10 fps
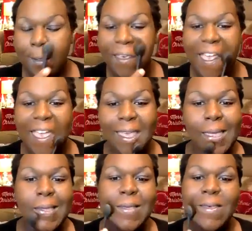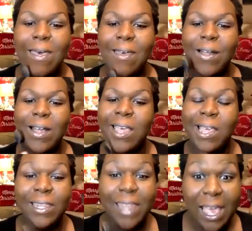Okay. All right.
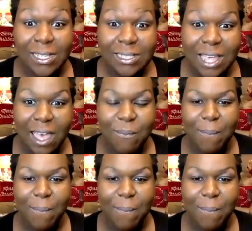Last time,